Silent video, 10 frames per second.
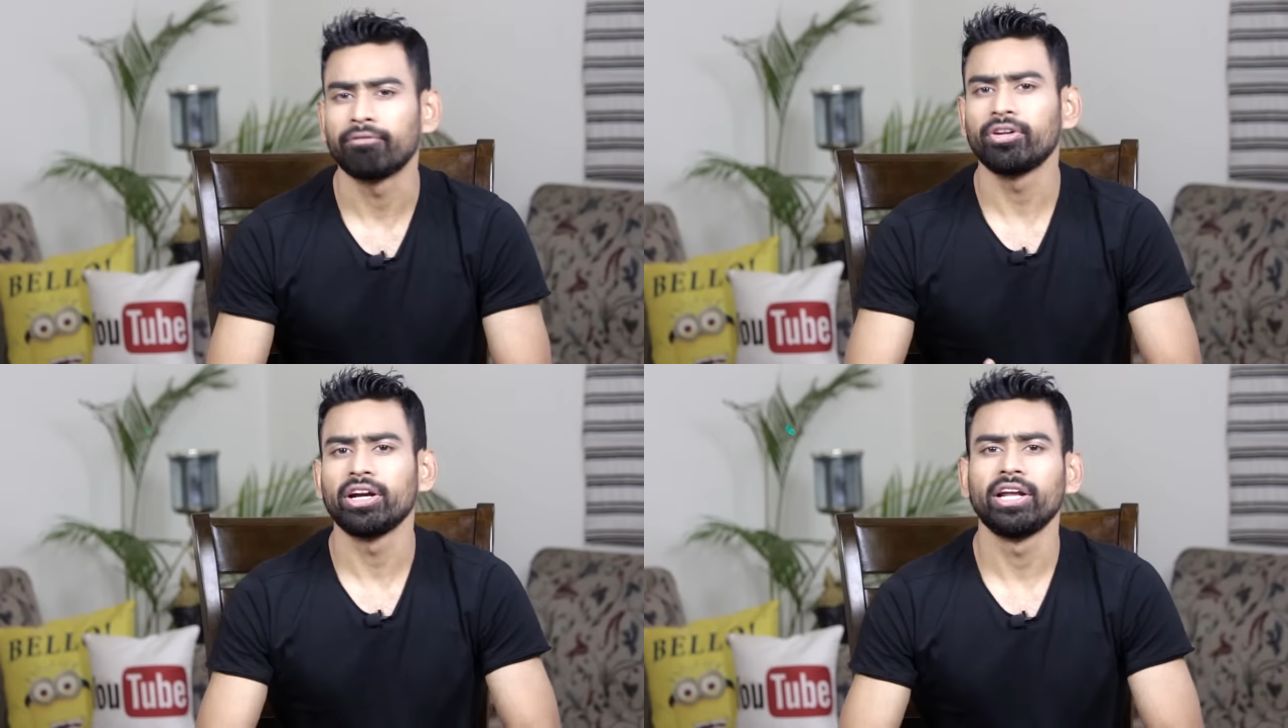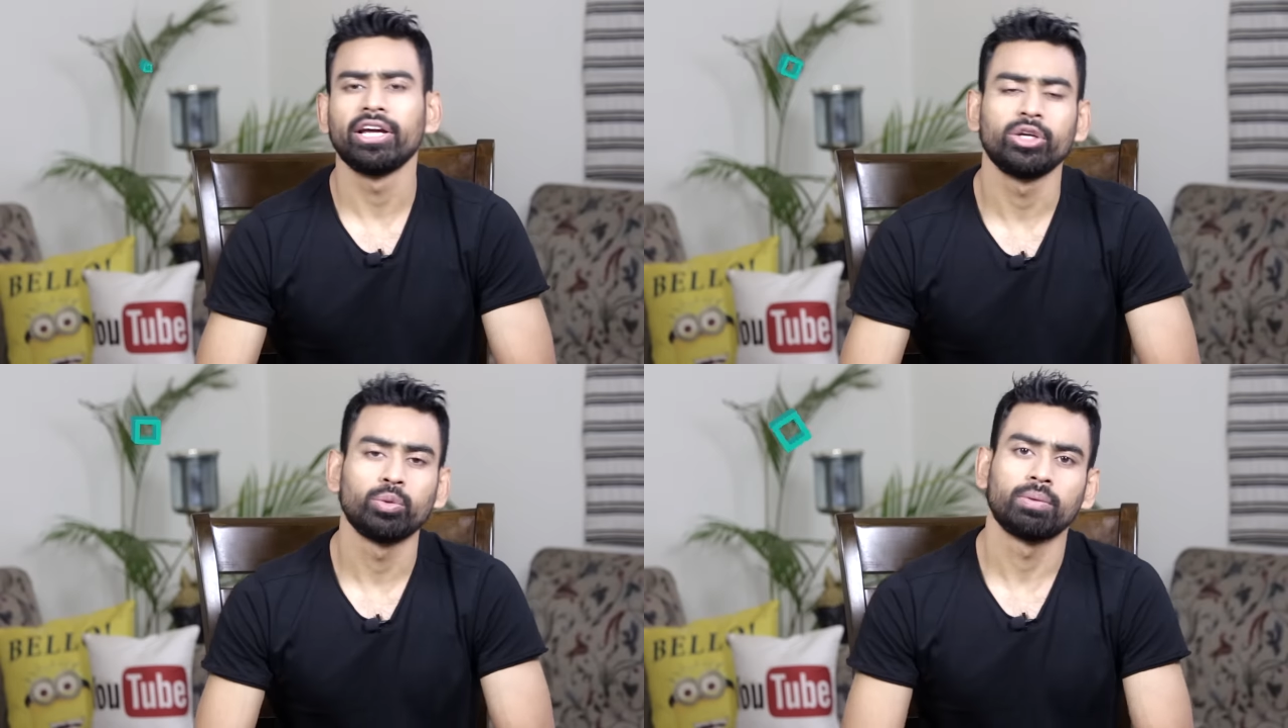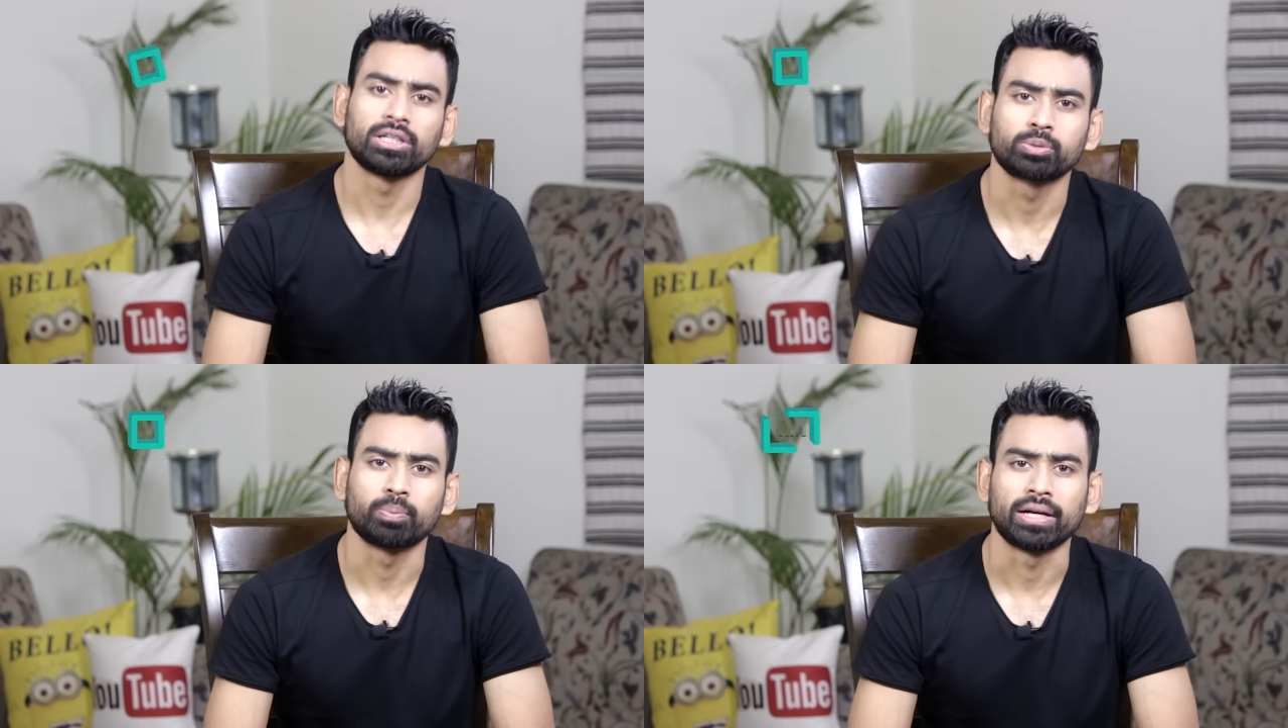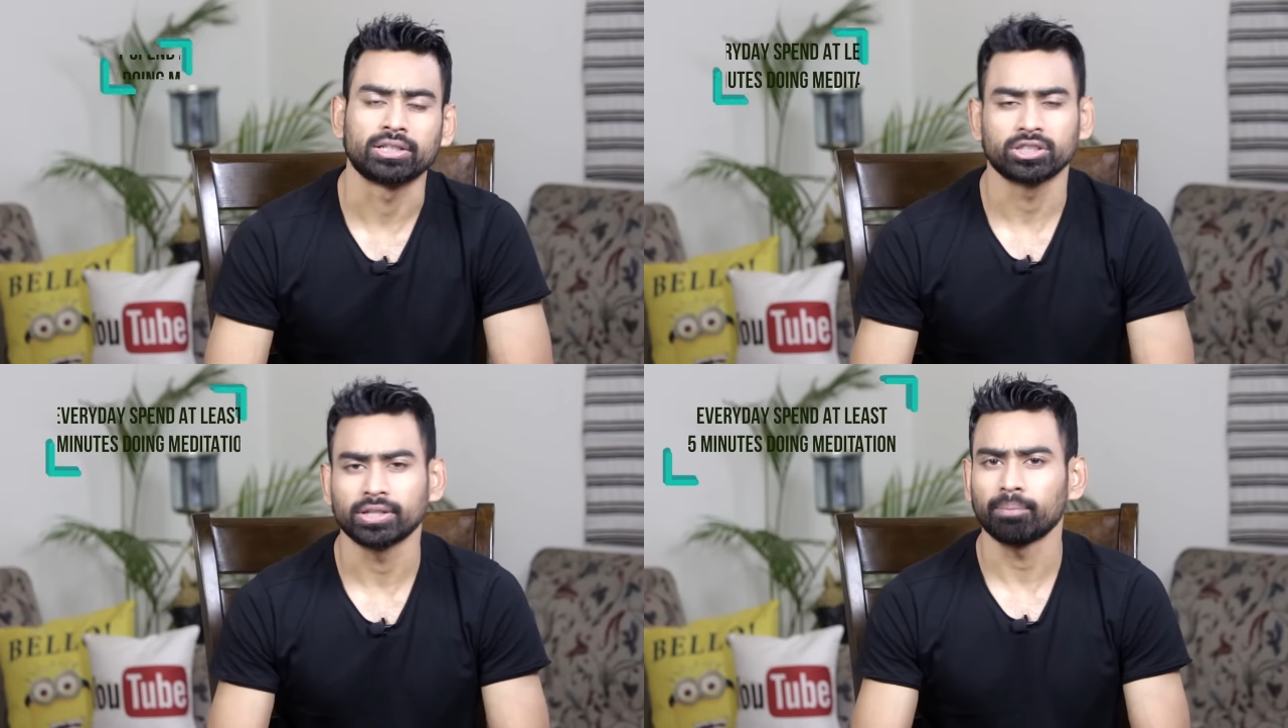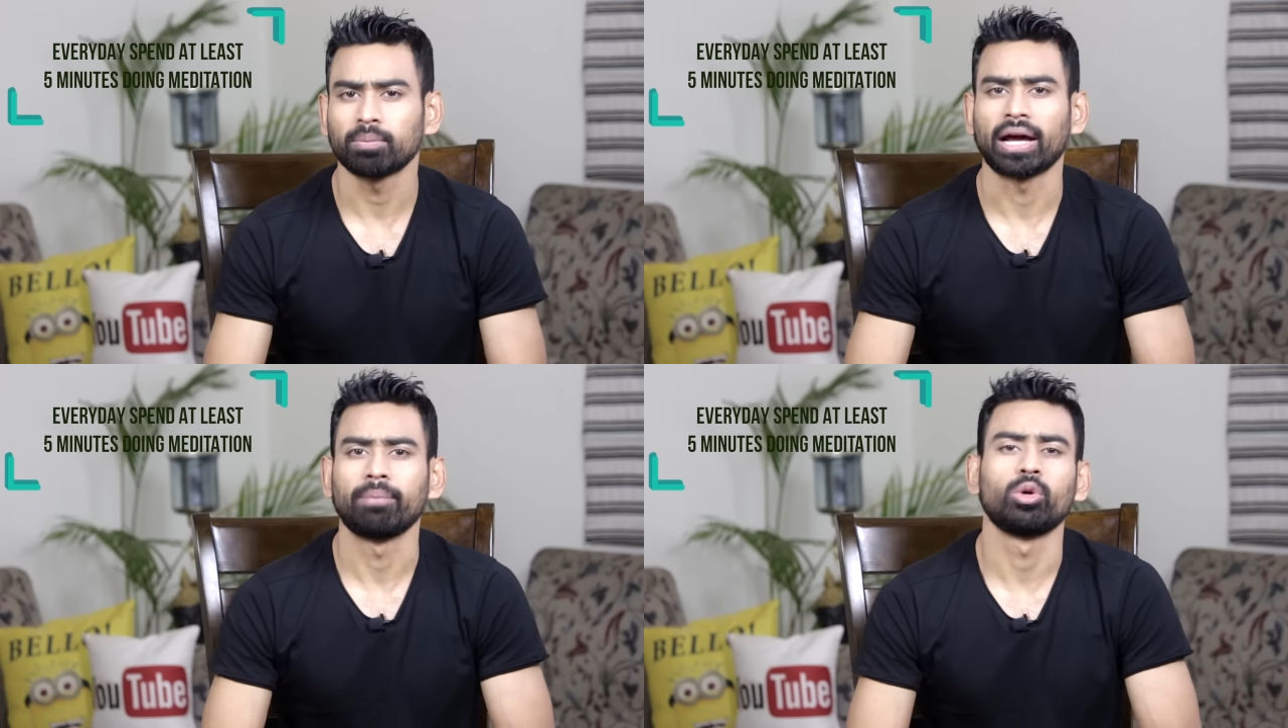Every day you must spend some
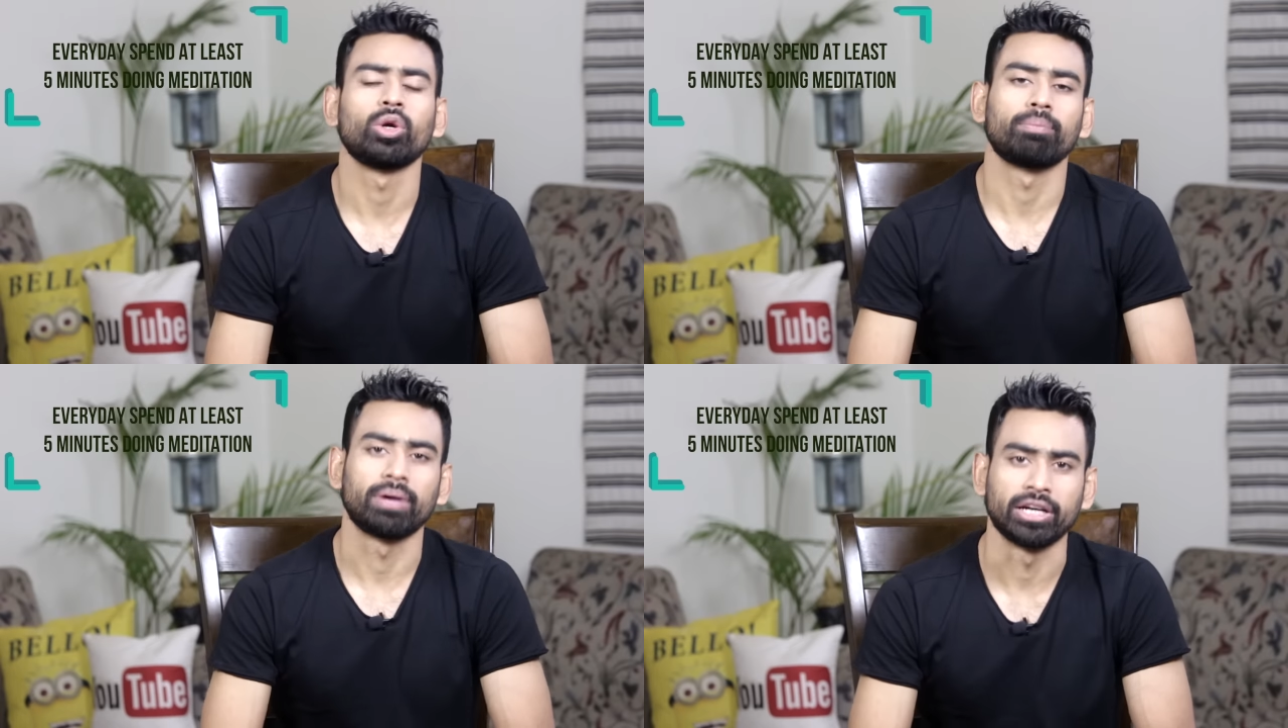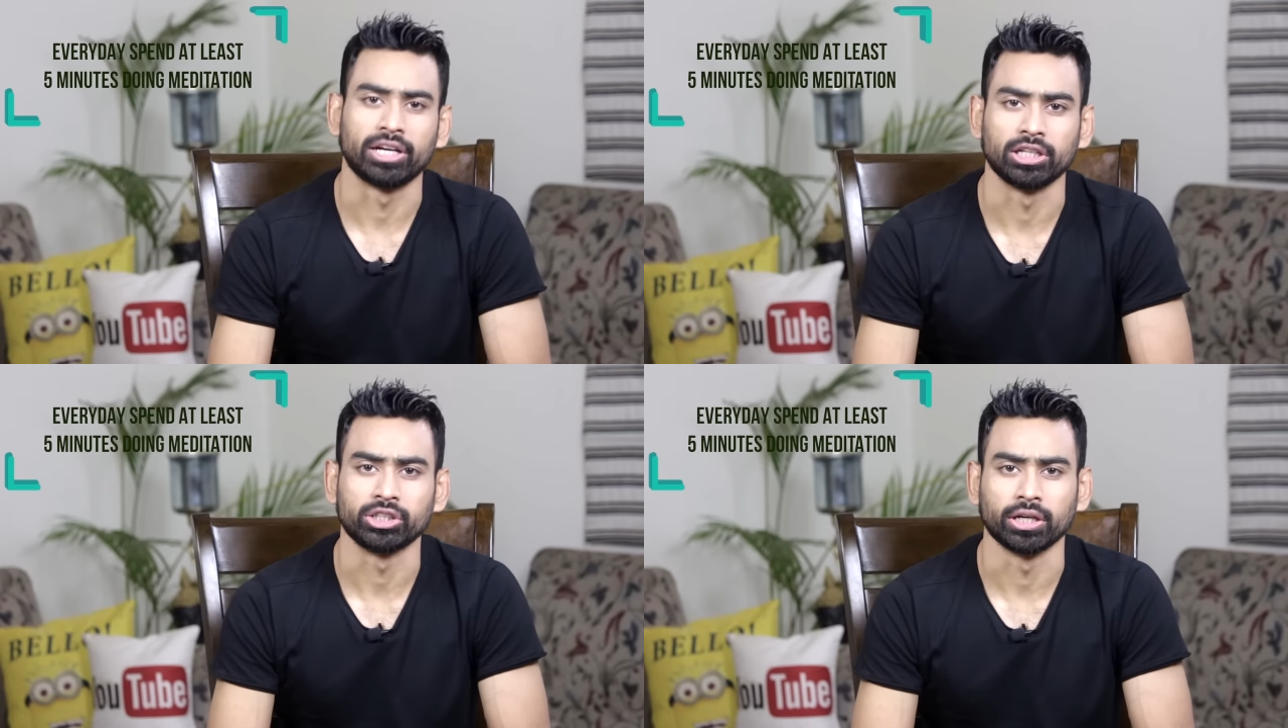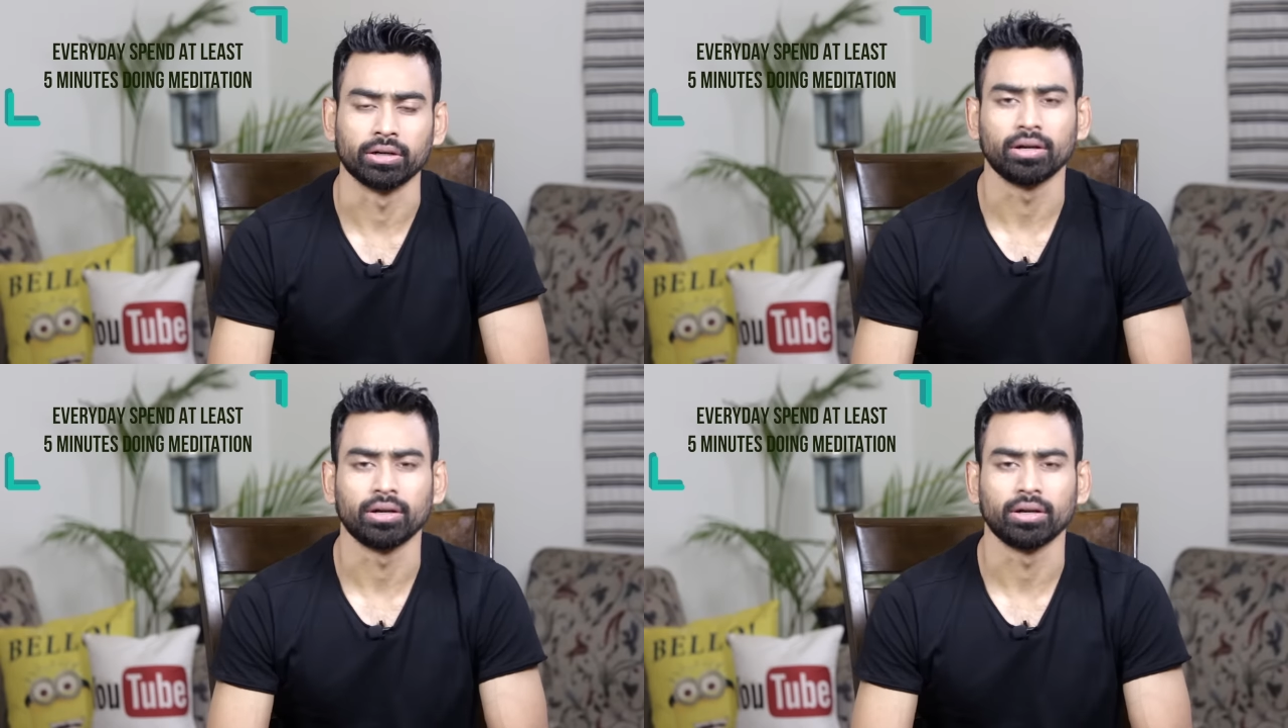time doing meditation.